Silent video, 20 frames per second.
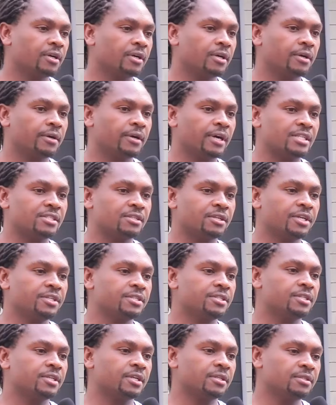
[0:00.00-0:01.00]
As the
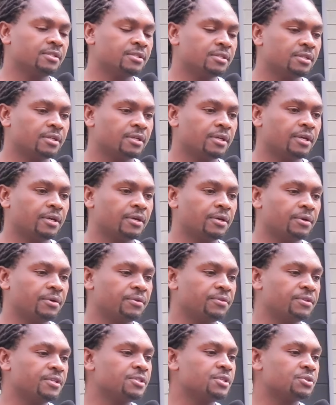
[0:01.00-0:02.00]
residents,
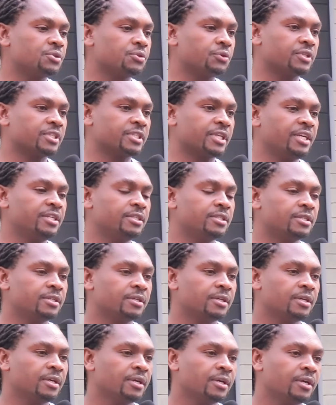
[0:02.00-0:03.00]
this is not
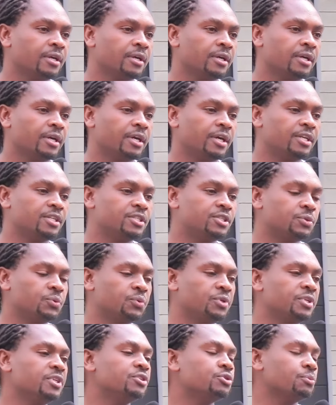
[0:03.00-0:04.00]
right, and
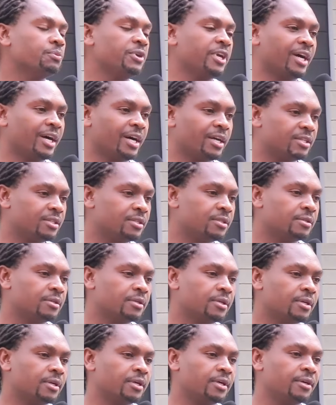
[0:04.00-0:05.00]
we need to be heard.
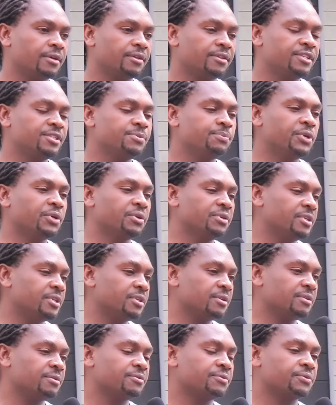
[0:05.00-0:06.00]
This
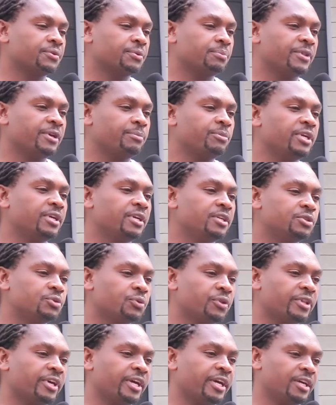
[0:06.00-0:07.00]
building, from the
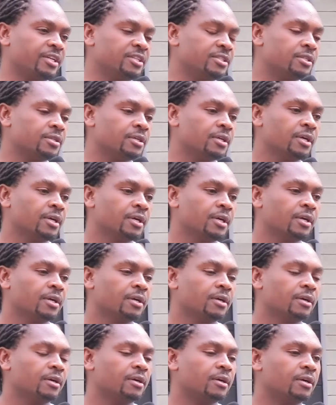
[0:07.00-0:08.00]
beginning to the end,
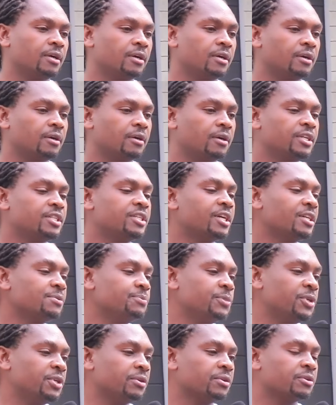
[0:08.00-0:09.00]
it
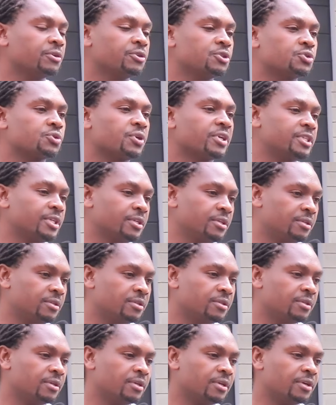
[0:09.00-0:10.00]
has been
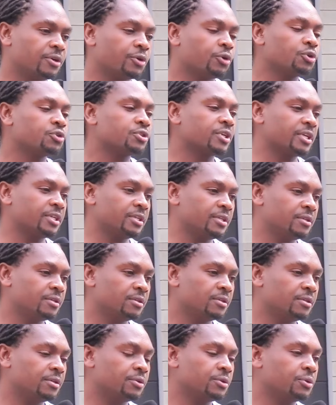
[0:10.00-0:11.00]
constructed contrary,
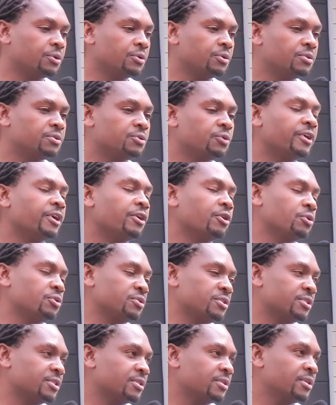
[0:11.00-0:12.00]
you know, to the
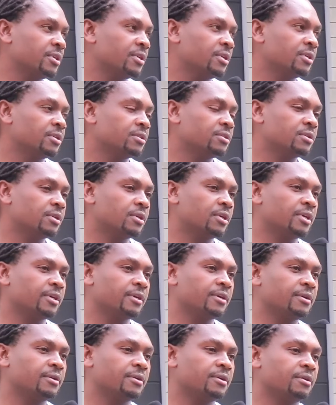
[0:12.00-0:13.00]
laws
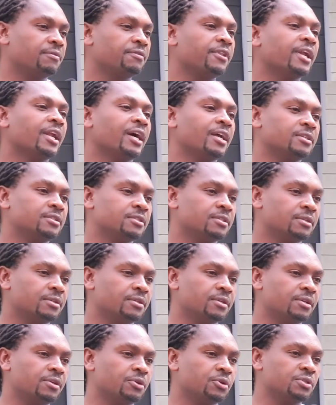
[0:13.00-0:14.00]
of the land,
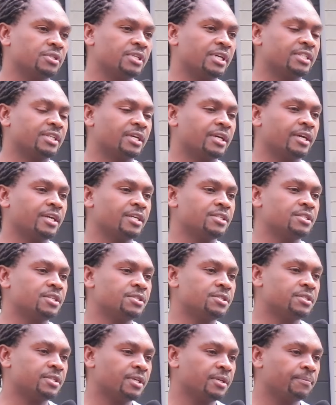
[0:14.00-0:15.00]
the laws that are
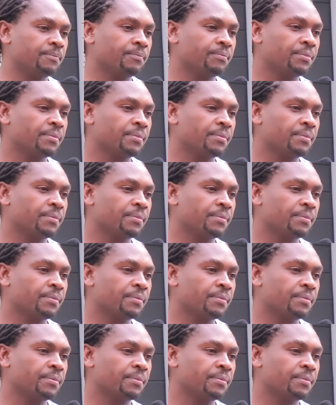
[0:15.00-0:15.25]
existing.